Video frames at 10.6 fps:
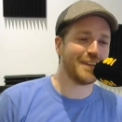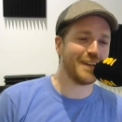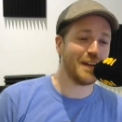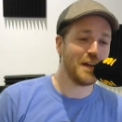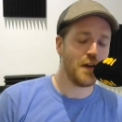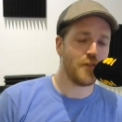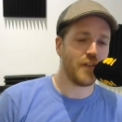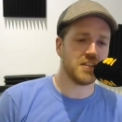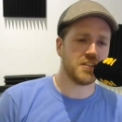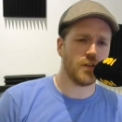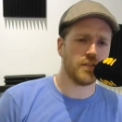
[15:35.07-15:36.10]
uh,
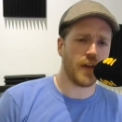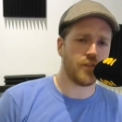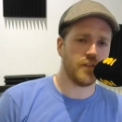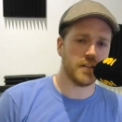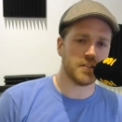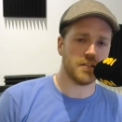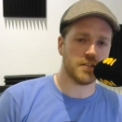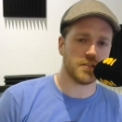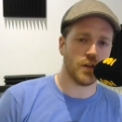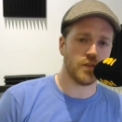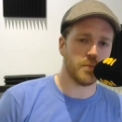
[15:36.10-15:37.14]
Fazio definitely doesn't
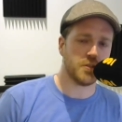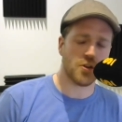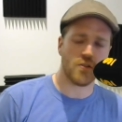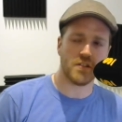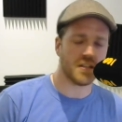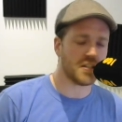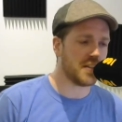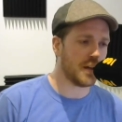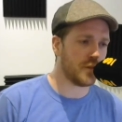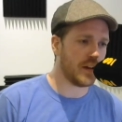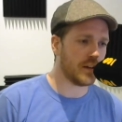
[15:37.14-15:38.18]
deserve the majority of
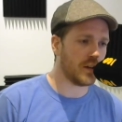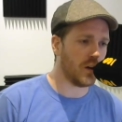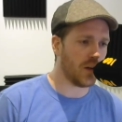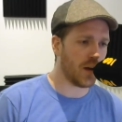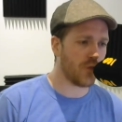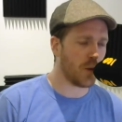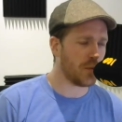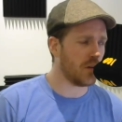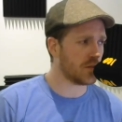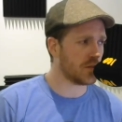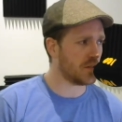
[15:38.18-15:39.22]
stick for that goal. That Robin
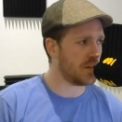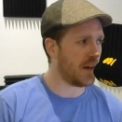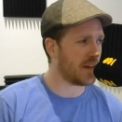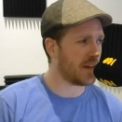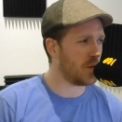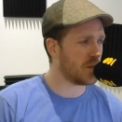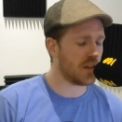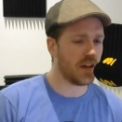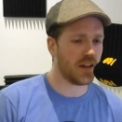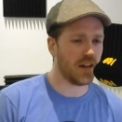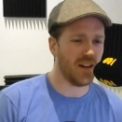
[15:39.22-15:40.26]
Olsen kick, it was
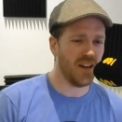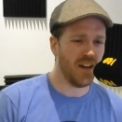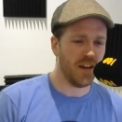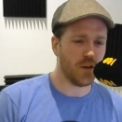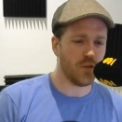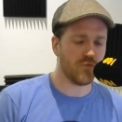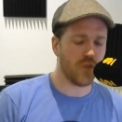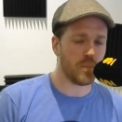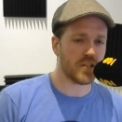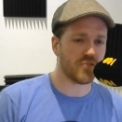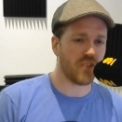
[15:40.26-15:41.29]
like a you know a
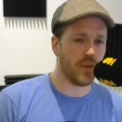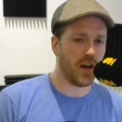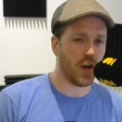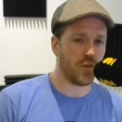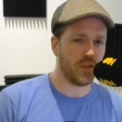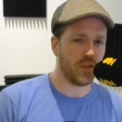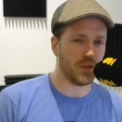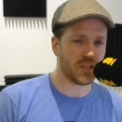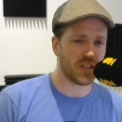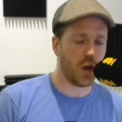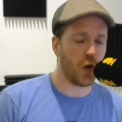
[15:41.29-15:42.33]
rugby scrum half, you know,
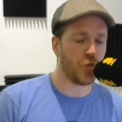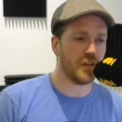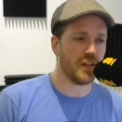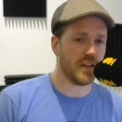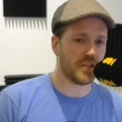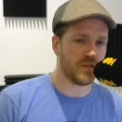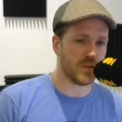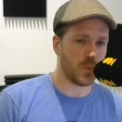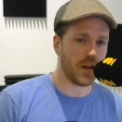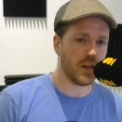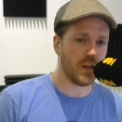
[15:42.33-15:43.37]
just lofting it to his
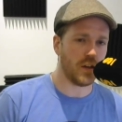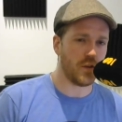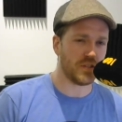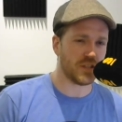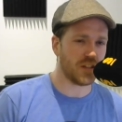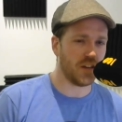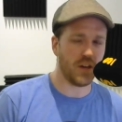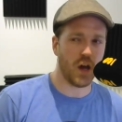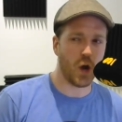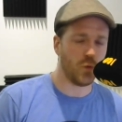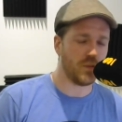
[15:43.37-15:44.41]
winger. It was just like
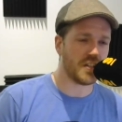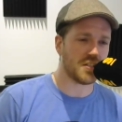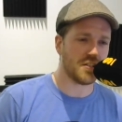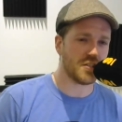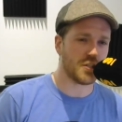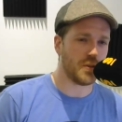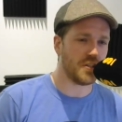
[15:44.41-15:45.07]
no distance to it,